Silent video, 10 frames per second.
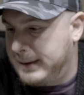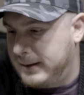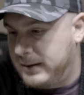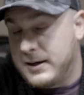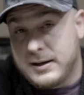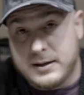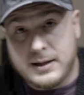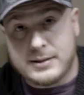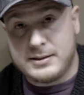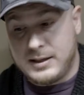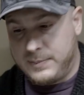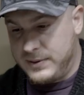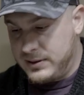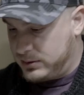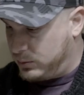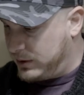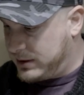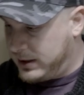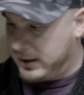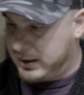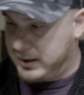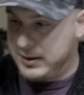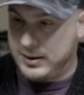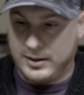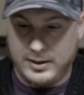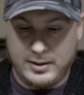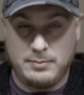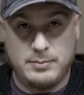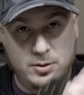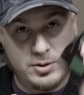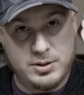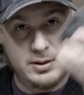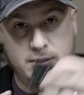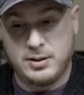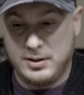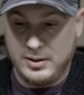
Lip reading: All right, next step is we take the motion